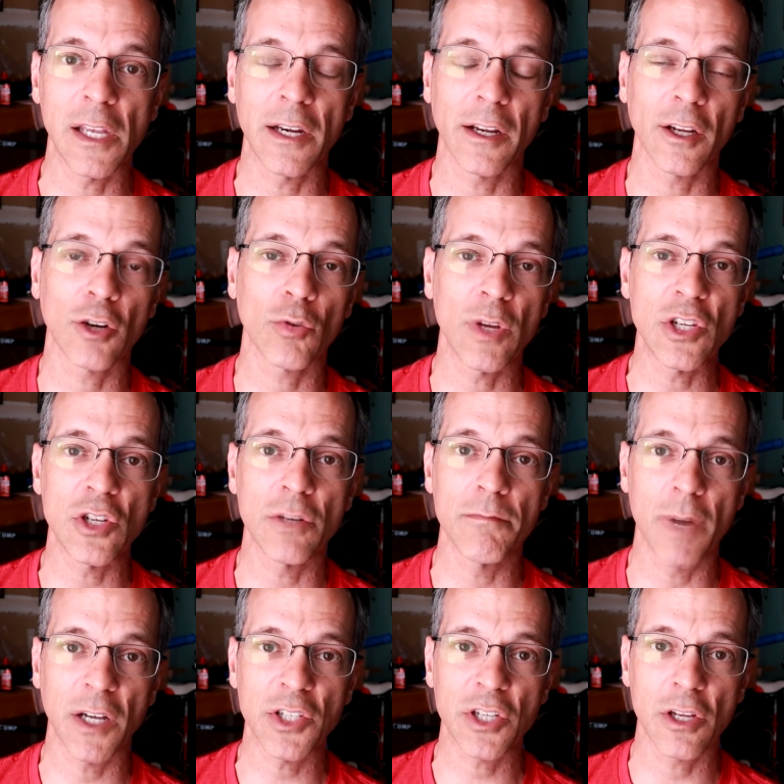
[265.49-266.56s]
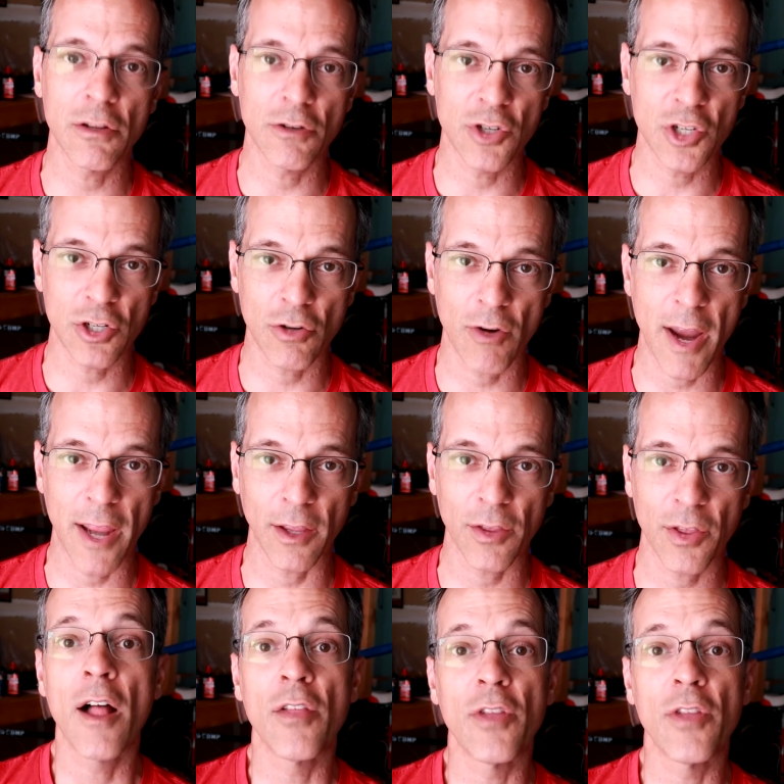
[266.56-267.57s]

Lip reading: and increase your muscular strength.